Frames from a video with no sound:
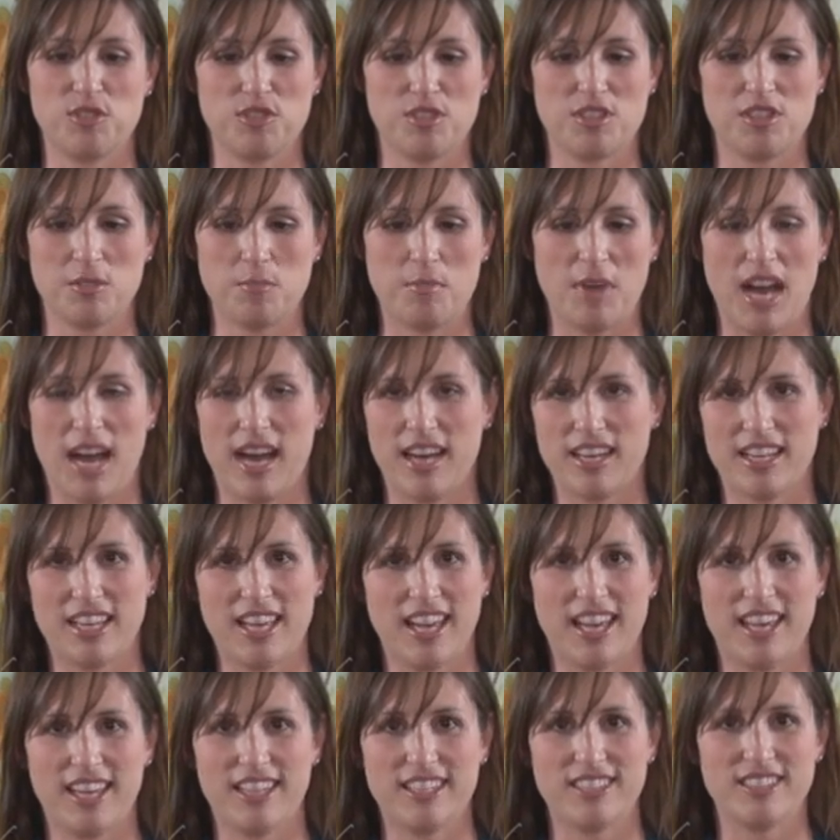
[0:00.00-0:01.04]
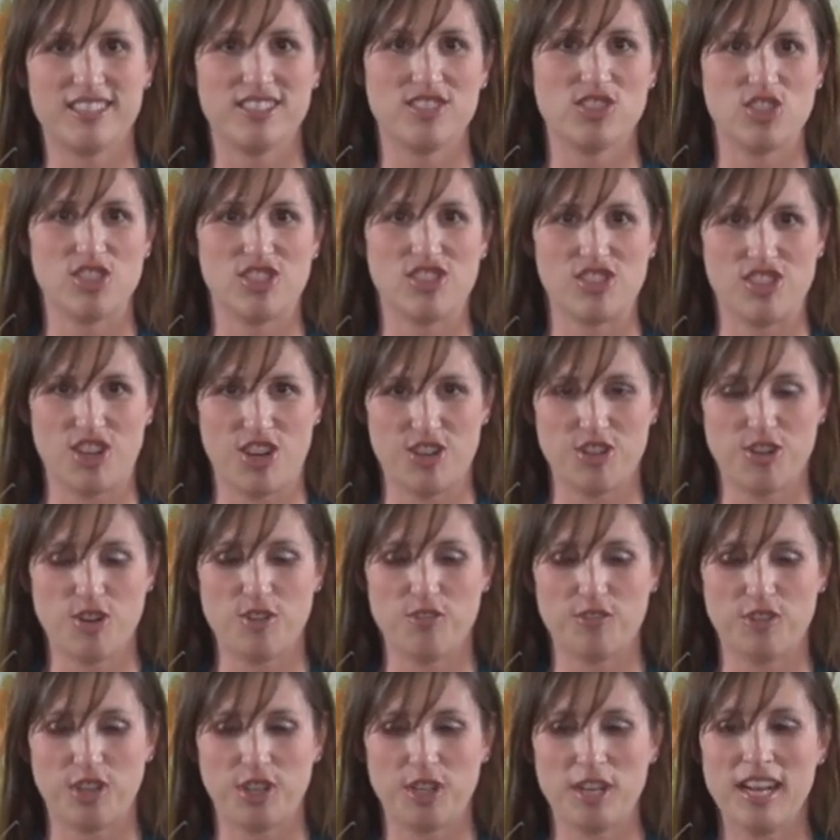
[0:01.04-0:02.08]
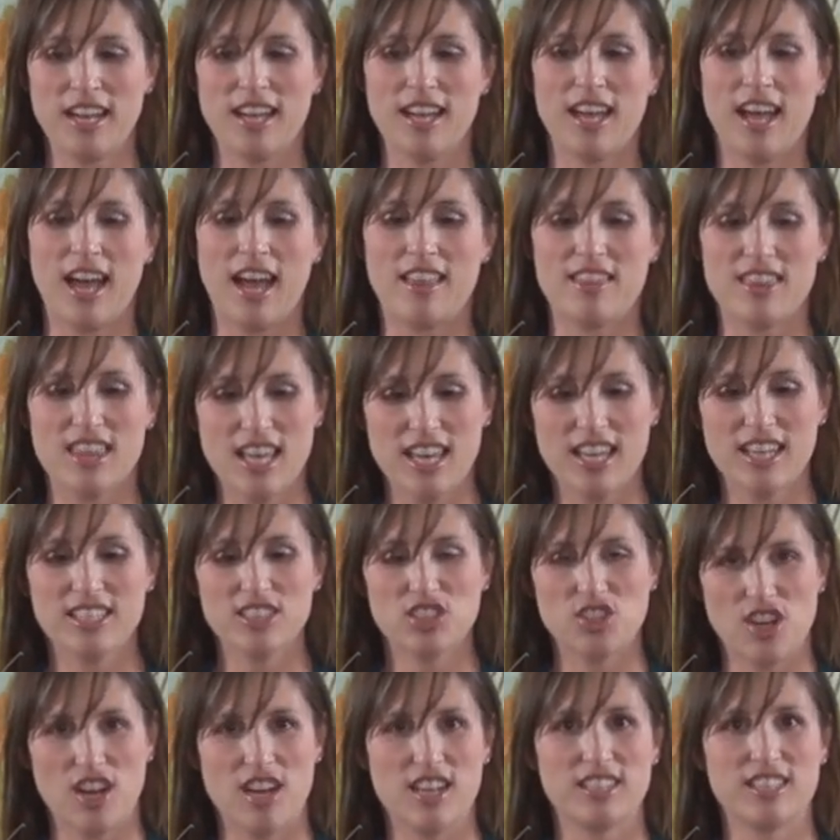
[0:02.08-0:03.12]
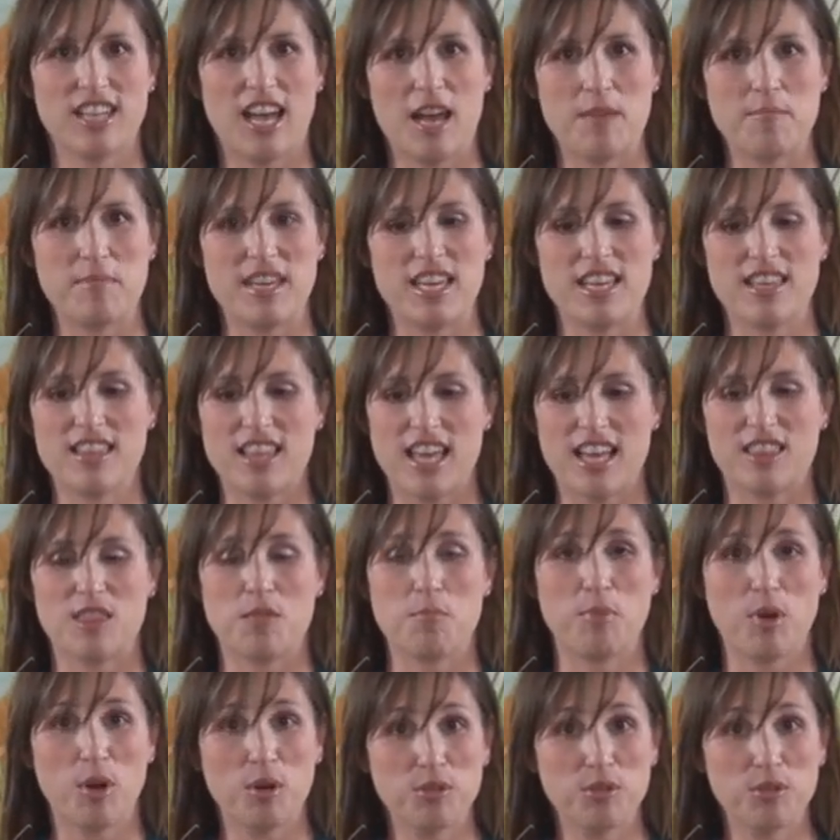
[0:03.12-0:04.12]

use the pot again and just start over. And then it dawned on me that the